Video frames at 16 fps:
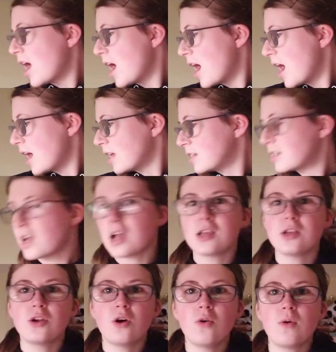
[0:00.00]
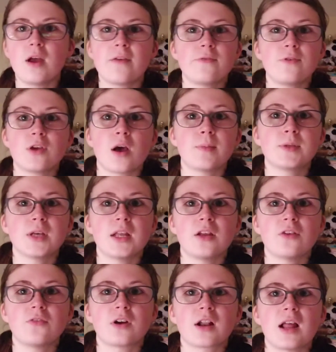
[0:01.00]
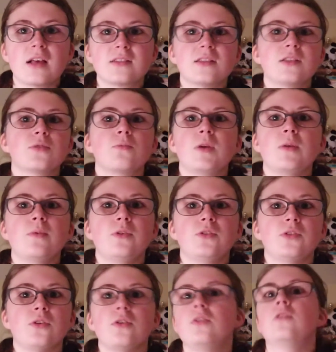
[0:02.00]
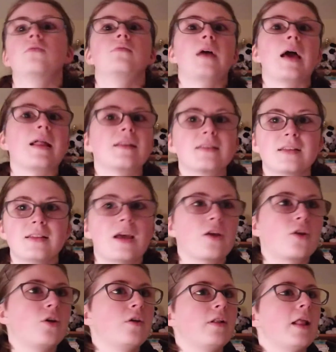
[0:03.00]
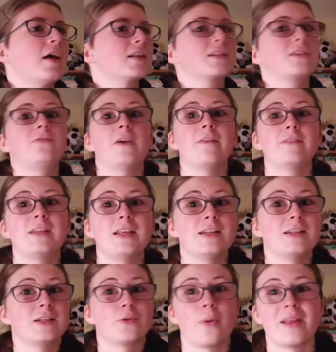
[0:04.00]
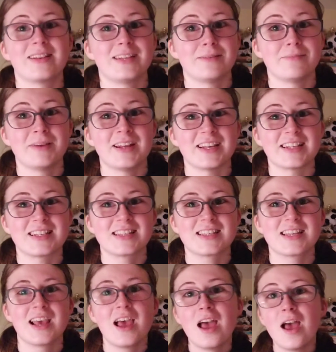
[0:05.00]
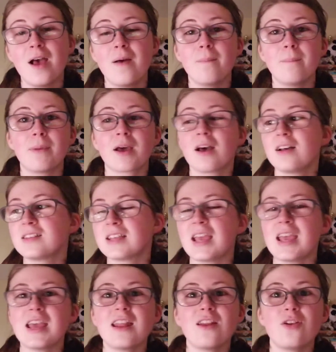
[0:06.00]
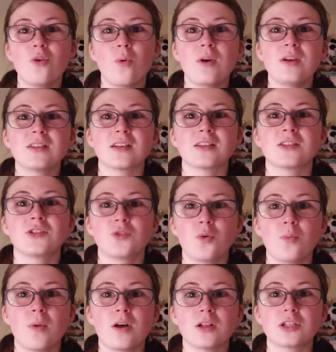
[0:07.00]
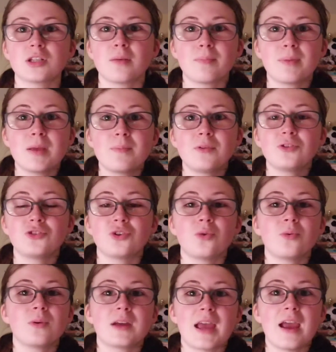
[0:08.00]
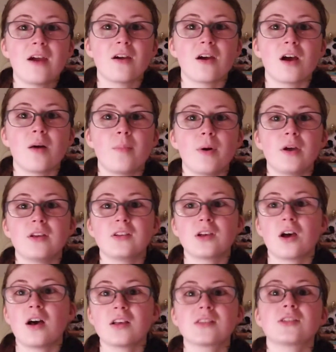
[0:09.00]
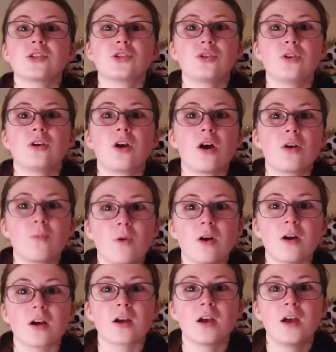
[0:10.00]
And I know if you come to any of our classes, we will do the rant that could last 15 to 20 minutes because it annoys us so much that people don't care about us doing our work.